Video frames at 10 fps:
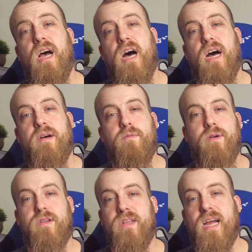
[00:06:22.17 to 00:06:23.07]

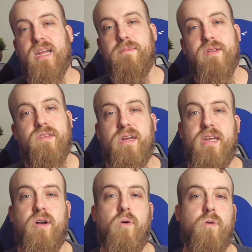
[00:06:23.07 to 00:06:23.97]
where it's not going to be
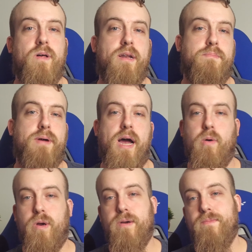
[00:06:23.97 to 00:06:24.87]
sucking a whole lot of
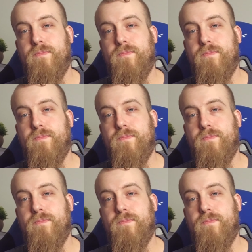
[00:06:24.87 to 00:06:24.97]
power.